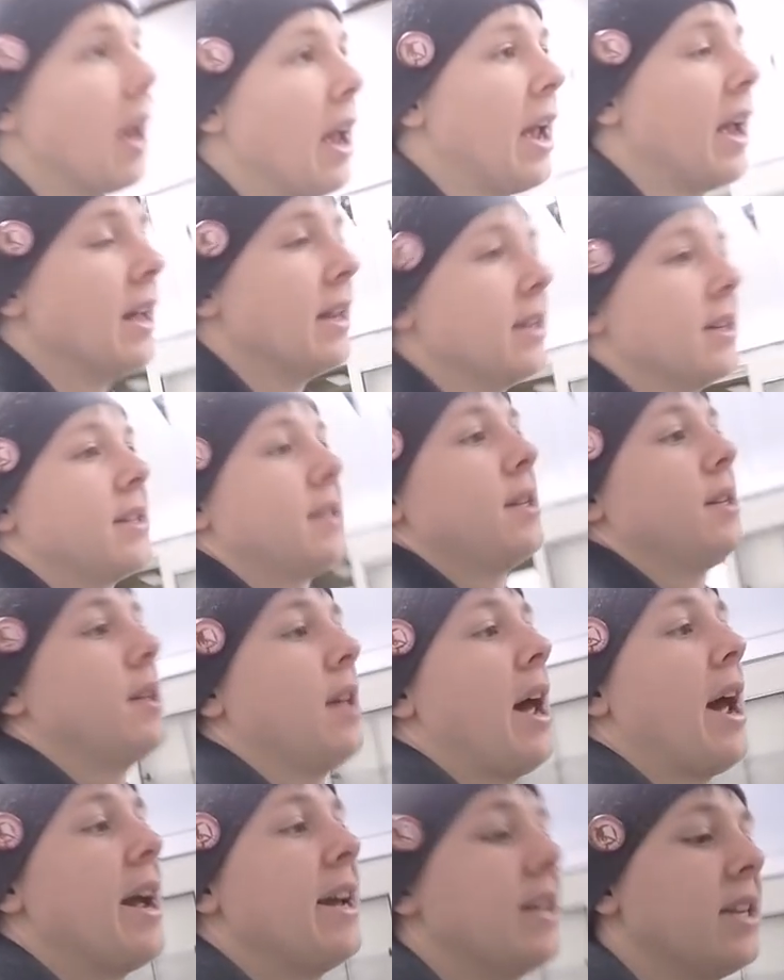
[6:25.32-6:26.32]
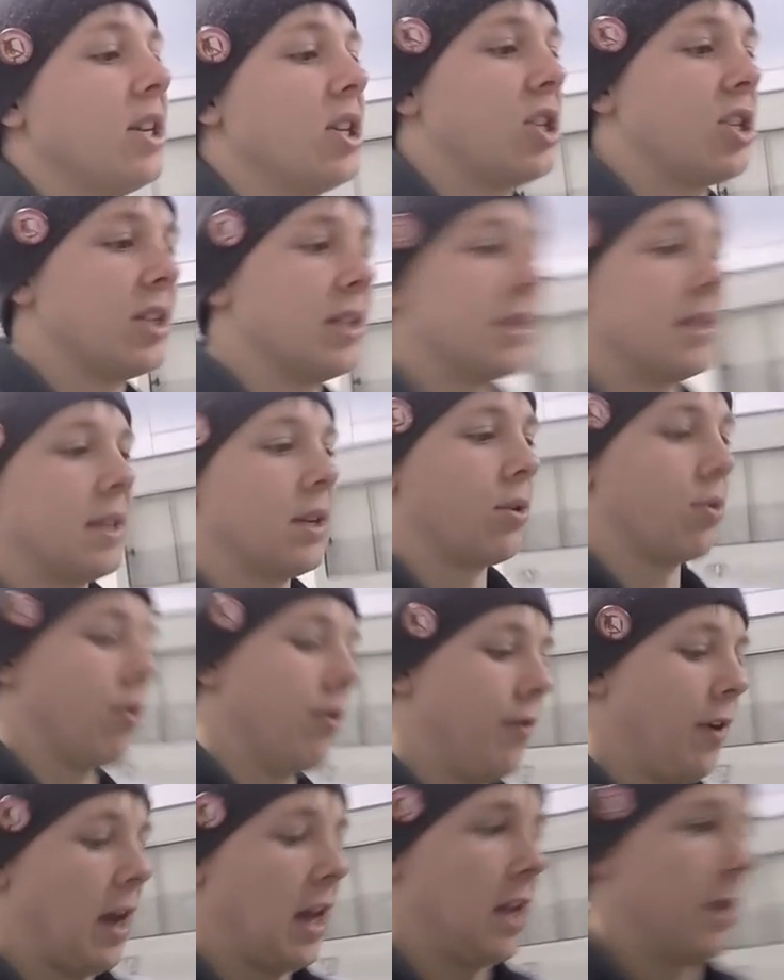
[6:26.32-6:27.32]
and the 8 inches that are
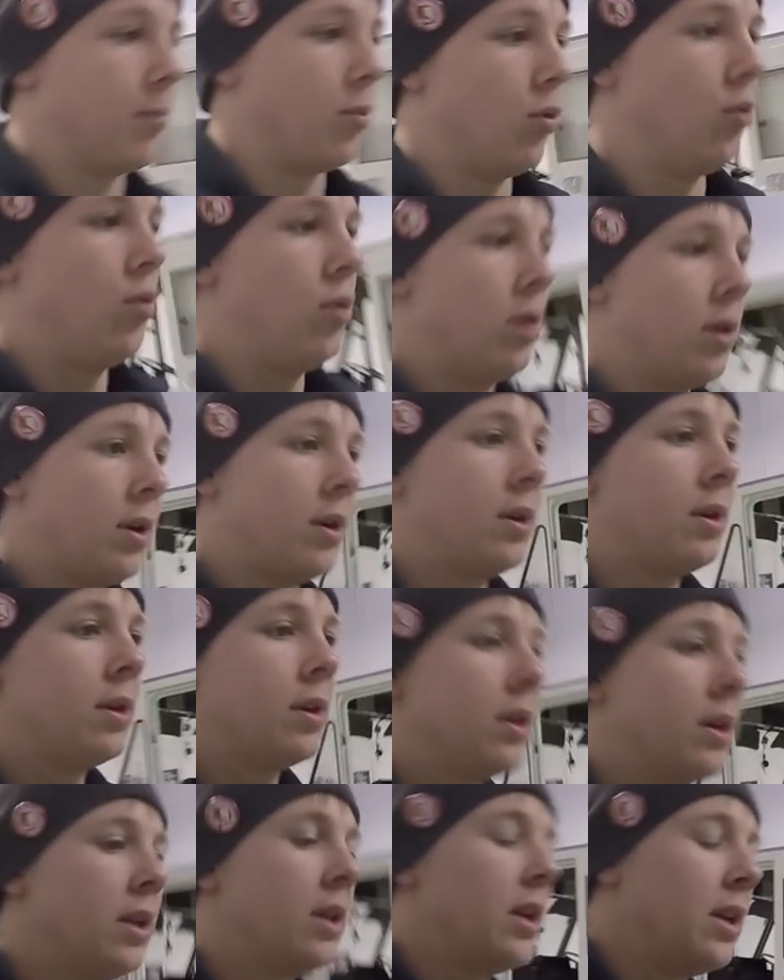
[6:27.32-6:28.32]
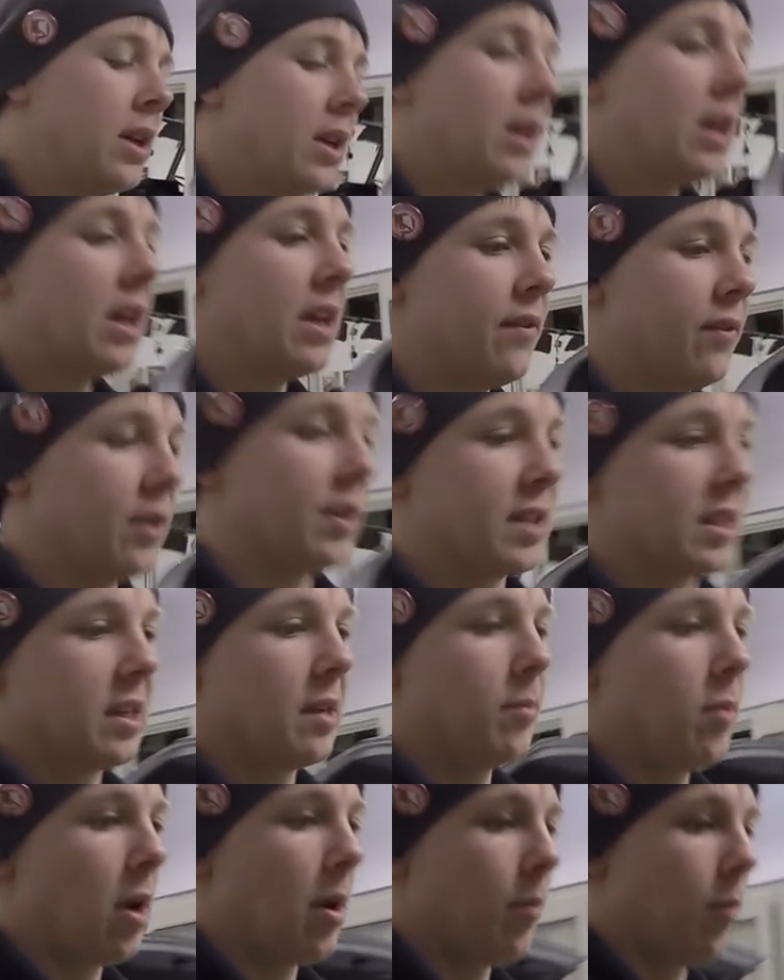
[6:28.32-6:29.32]
available, even
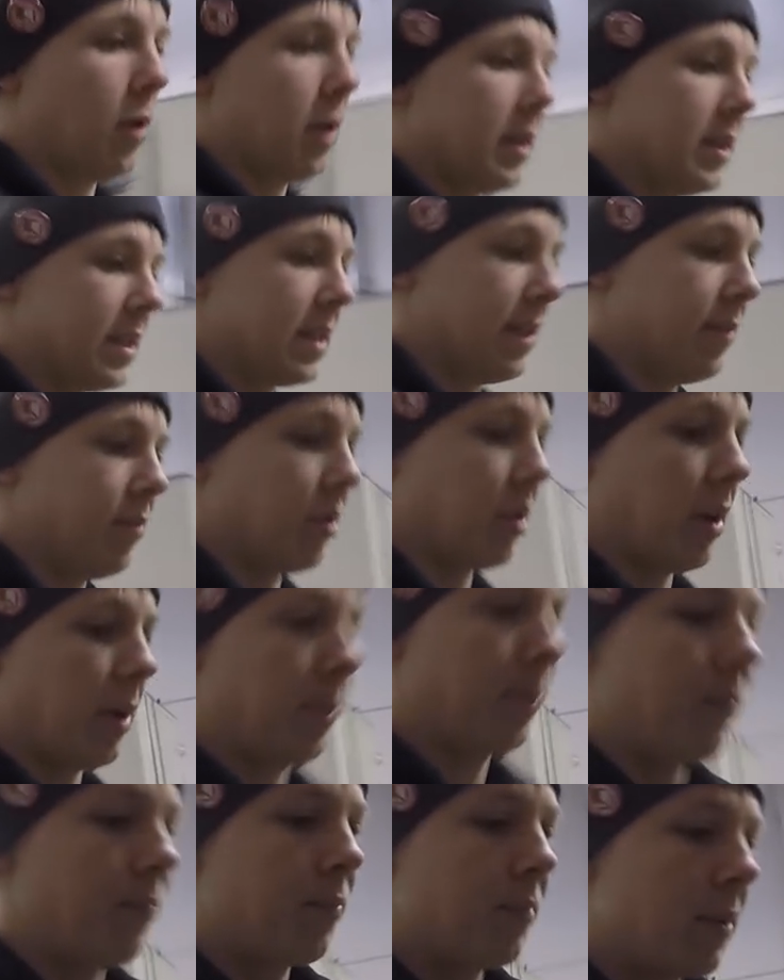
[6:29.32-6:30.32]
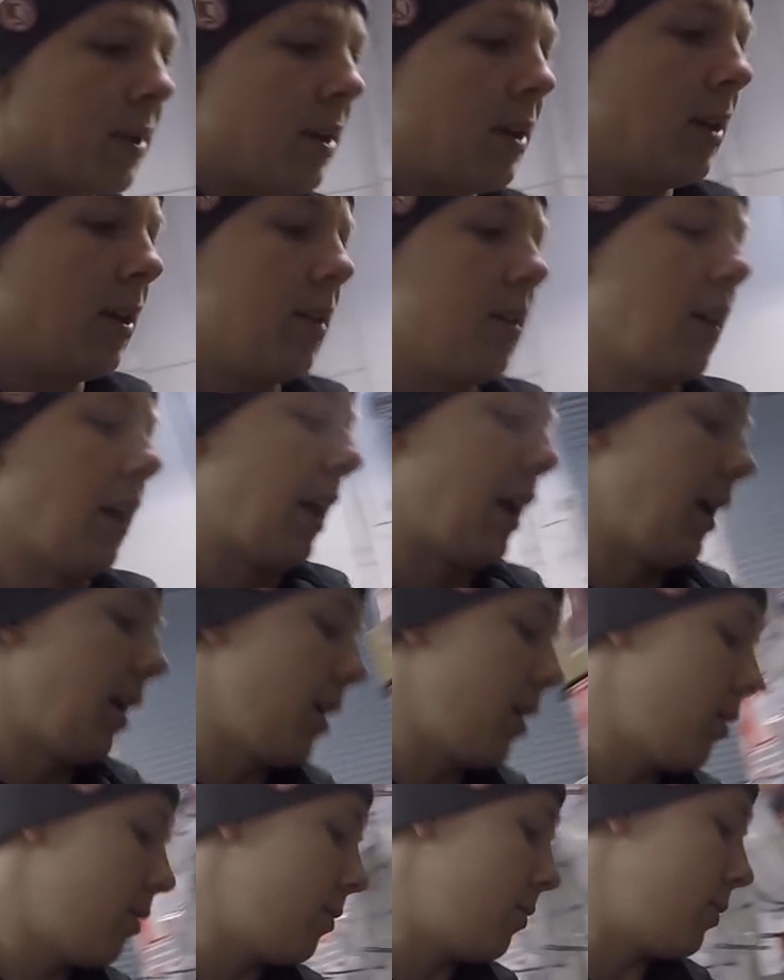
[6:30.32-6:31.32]
slimline ones and everything,
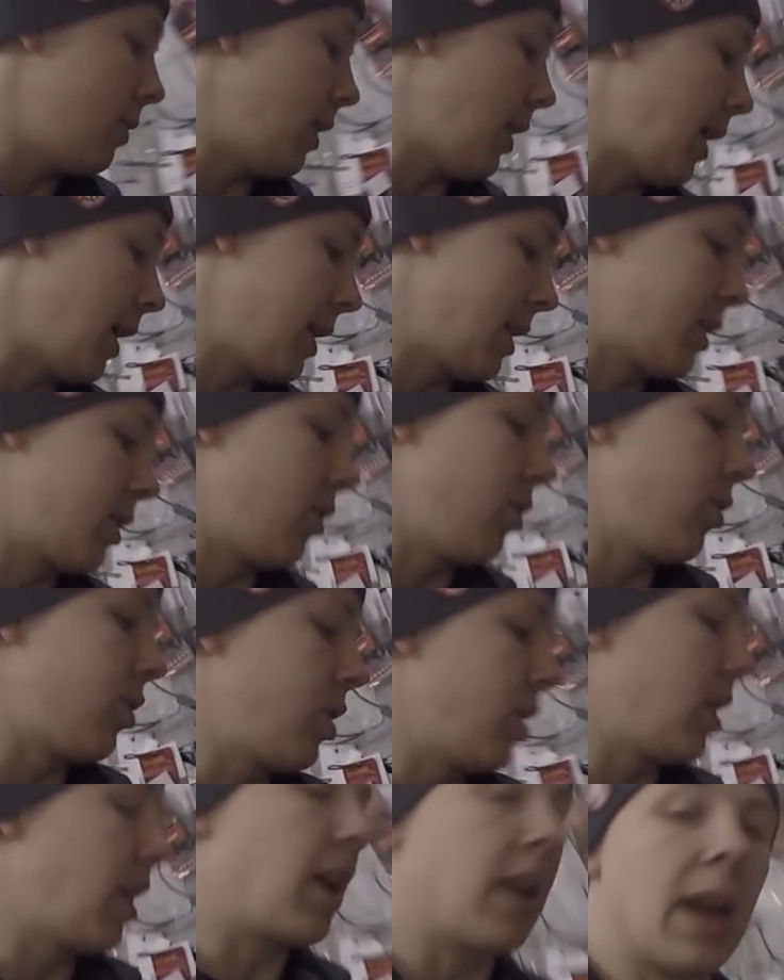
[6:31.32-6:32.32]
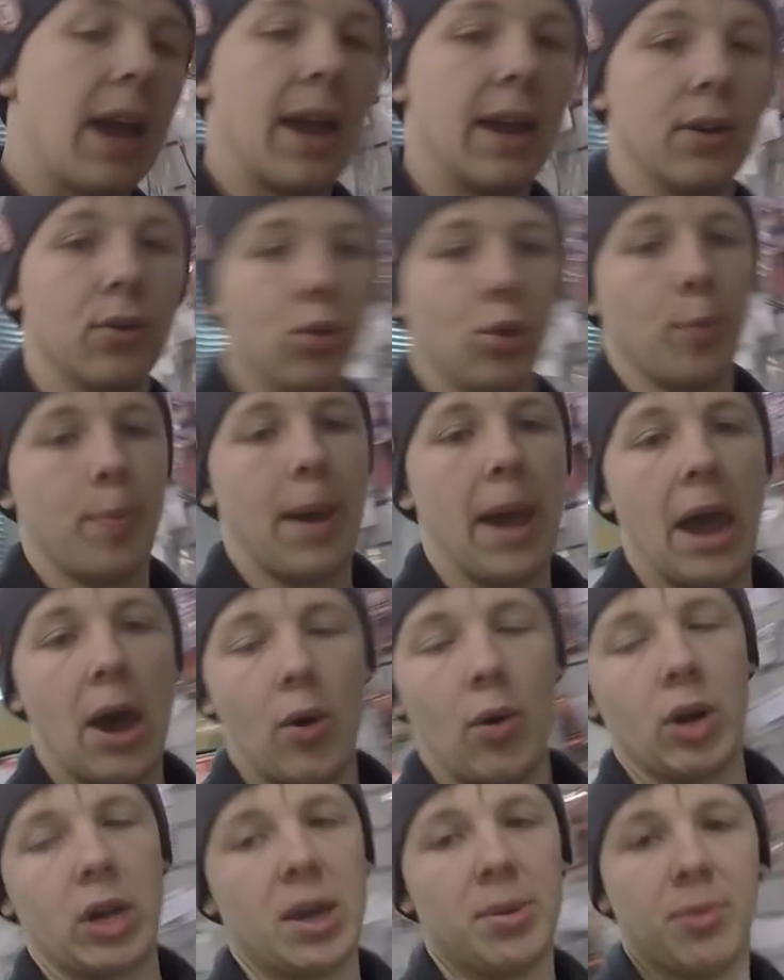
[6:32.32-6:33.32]
I don't think they'd handle the
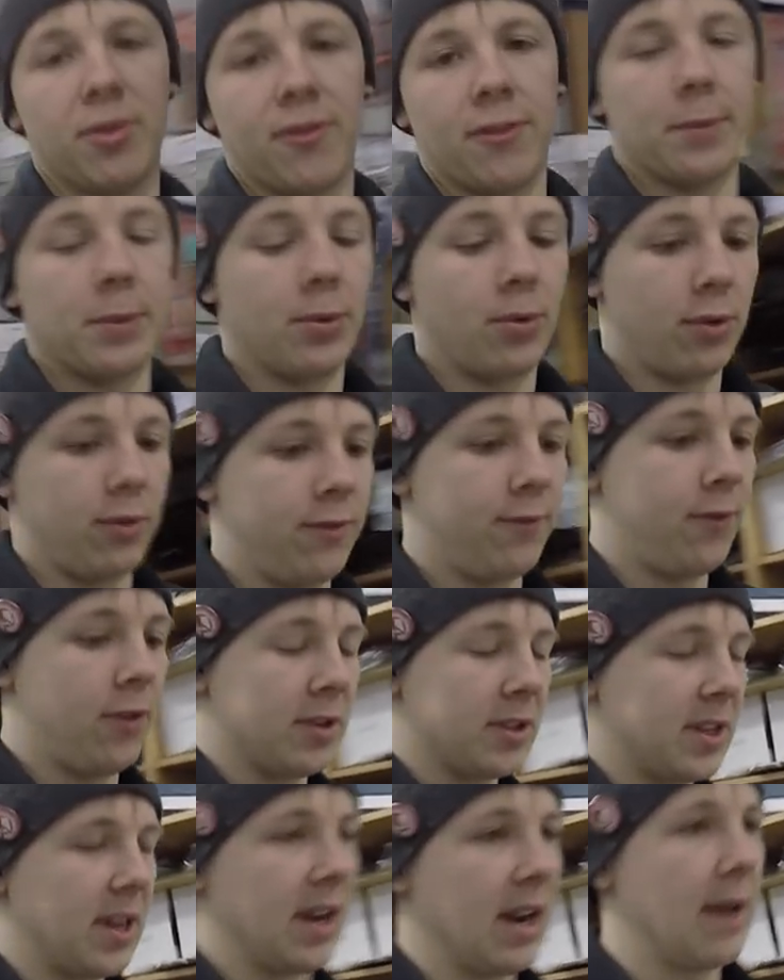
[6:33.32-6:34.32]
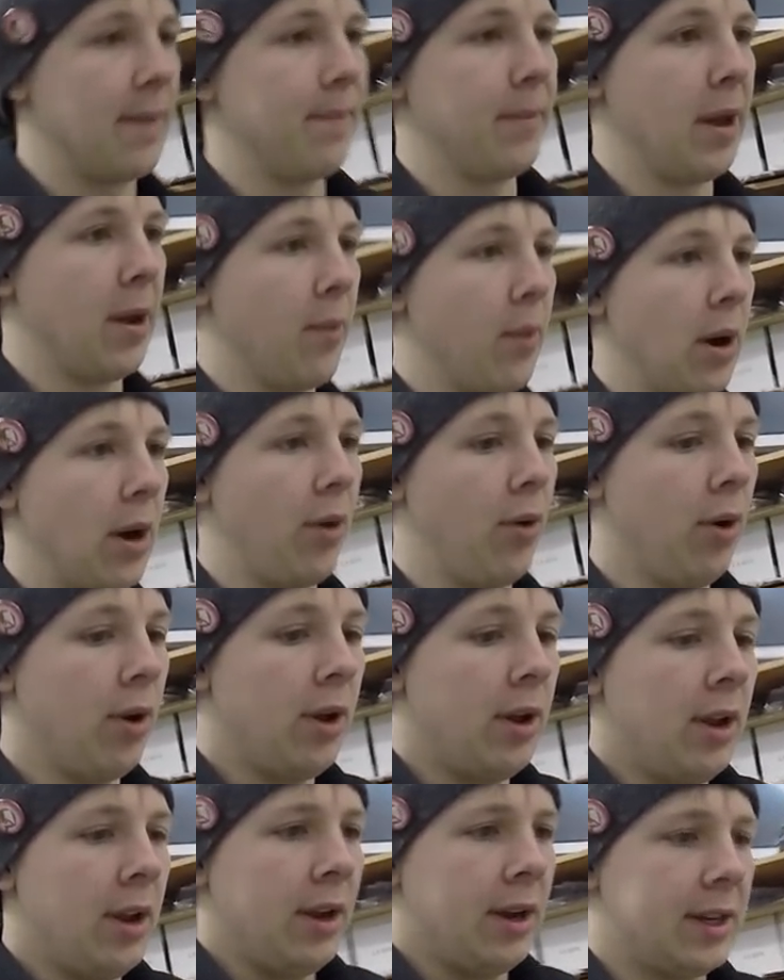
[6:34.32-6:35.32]
power coming from the Fosgate amp that well,
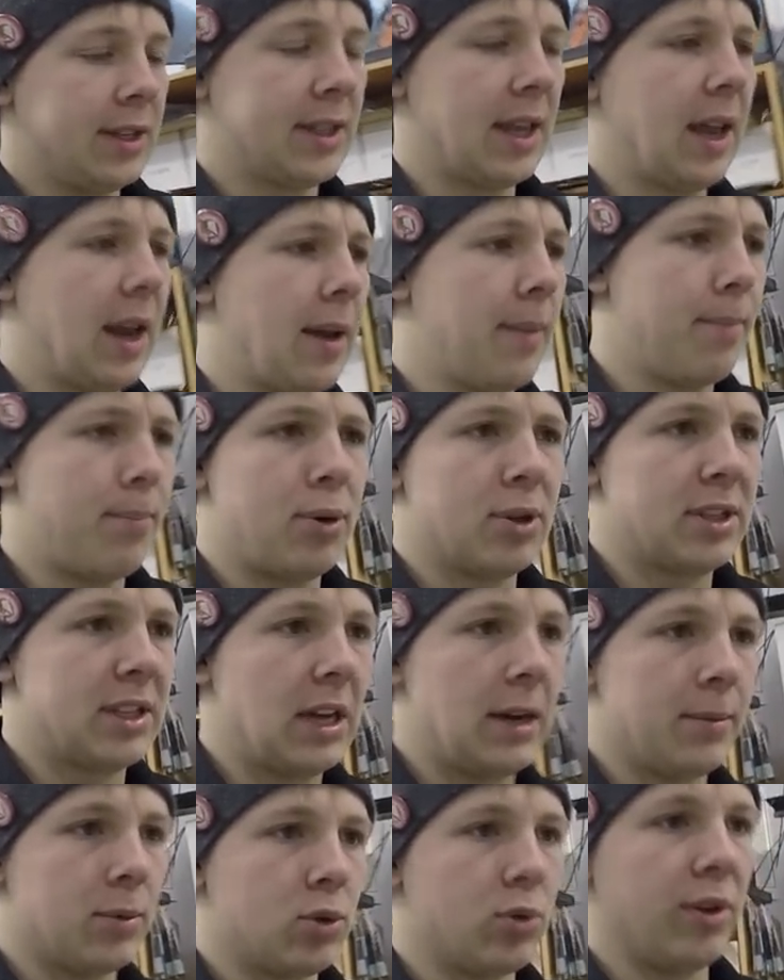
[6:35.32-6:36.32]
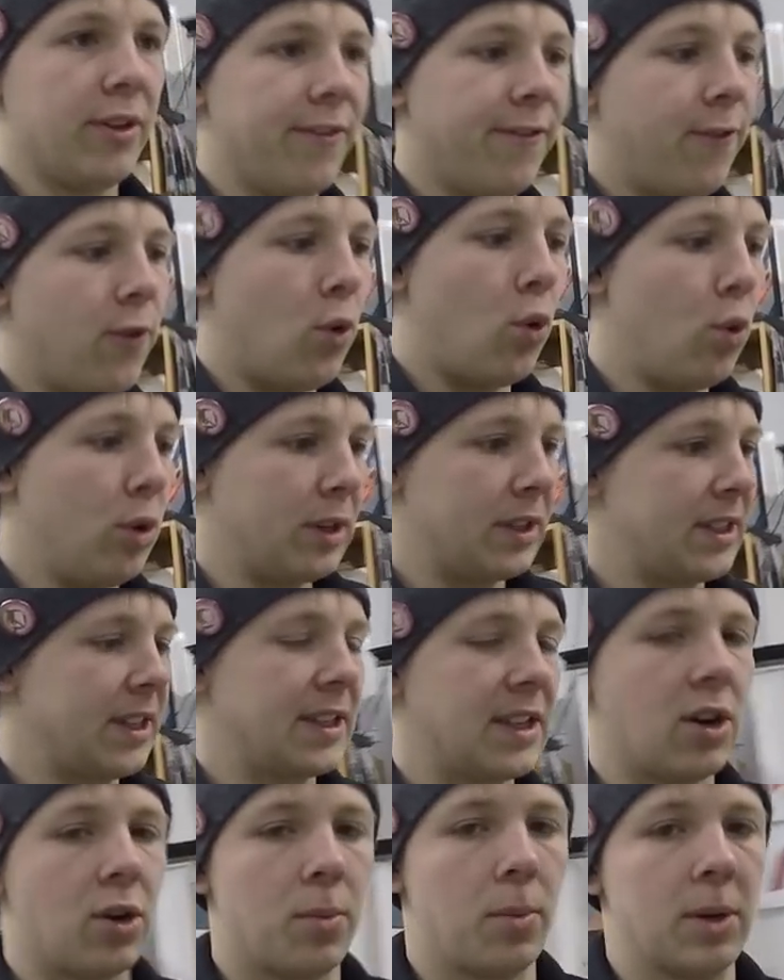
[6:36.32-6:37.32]
because that amp puts out between 400 and
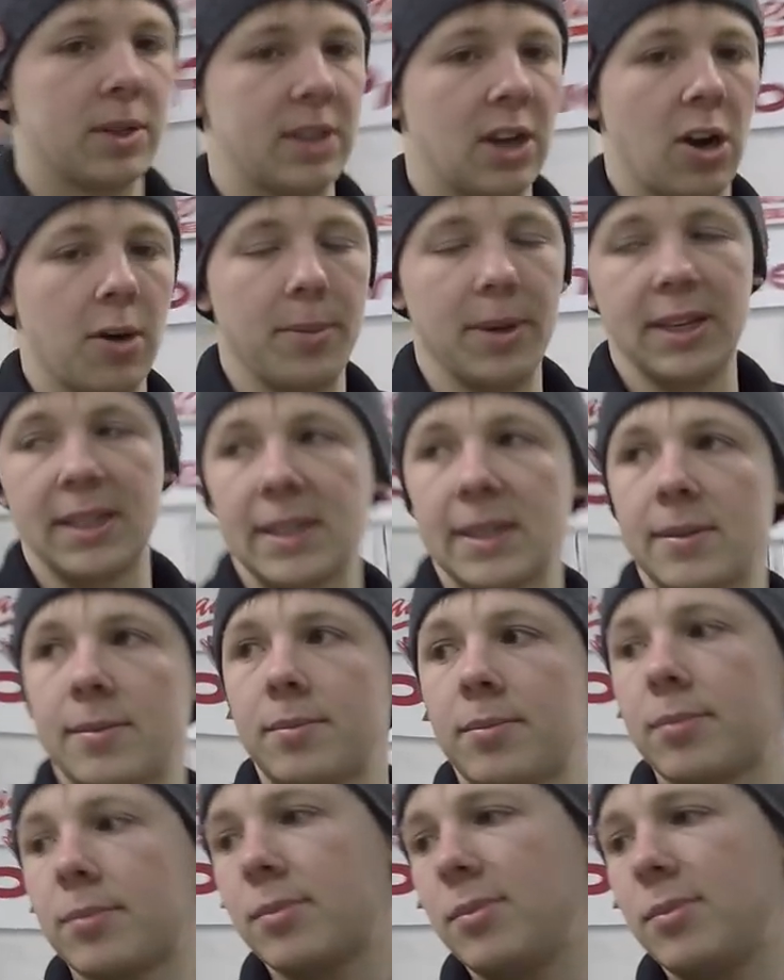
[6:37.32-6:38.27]
600 watts RMS.